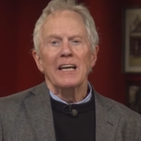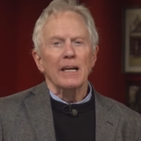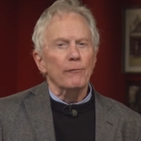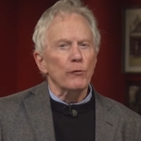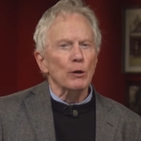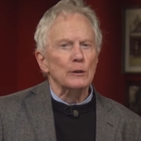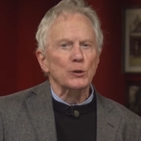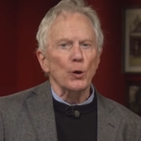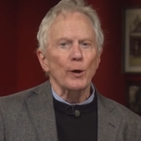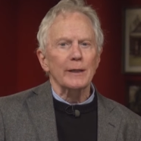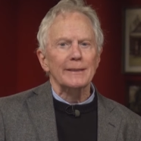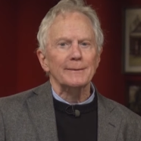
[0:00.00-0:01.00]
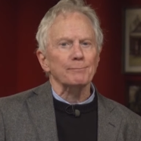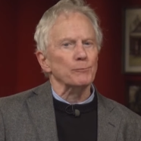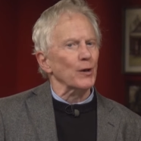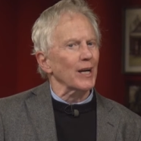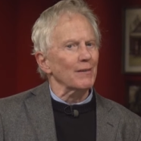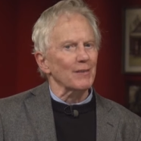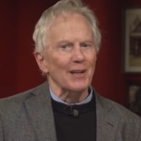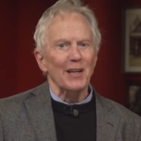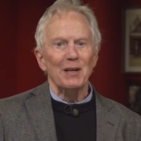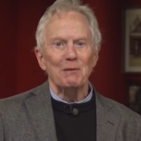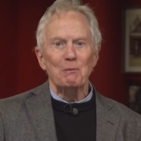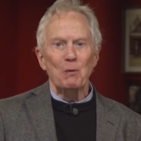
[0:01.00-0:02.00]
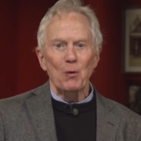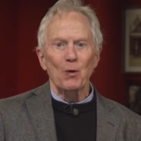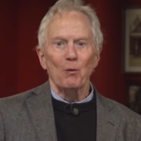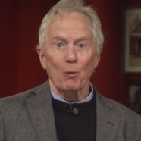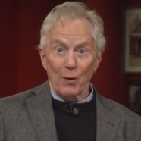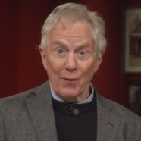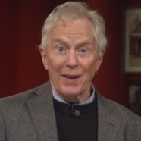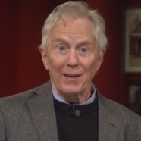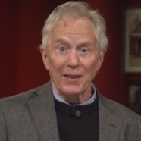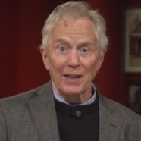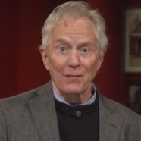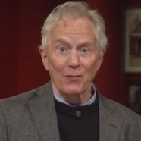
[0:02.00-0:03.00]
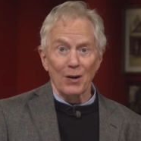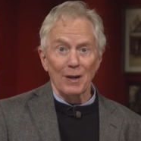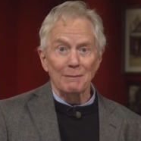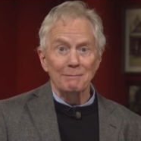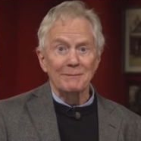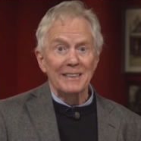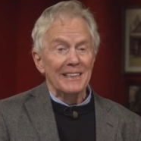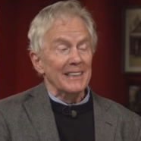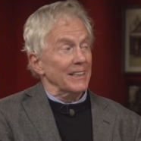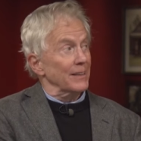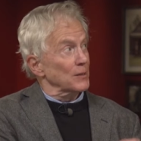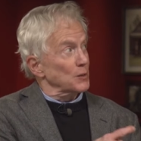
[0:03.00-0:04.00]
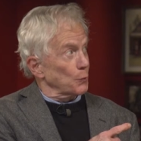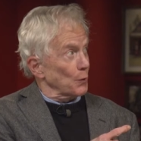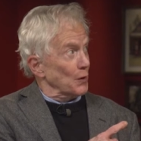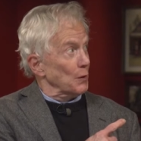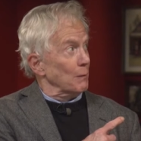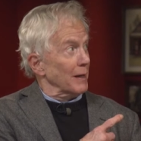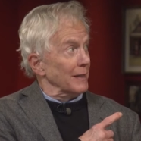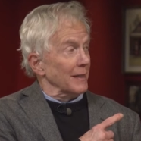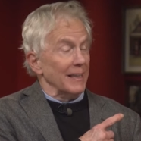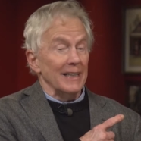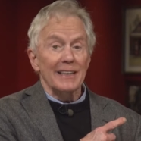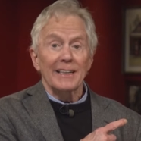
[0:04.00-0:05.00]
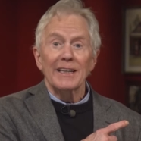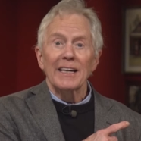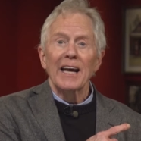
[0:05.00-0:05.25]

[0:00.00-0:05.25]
If you enjoyed it, we have a lot more where that came from. Here's one you might like.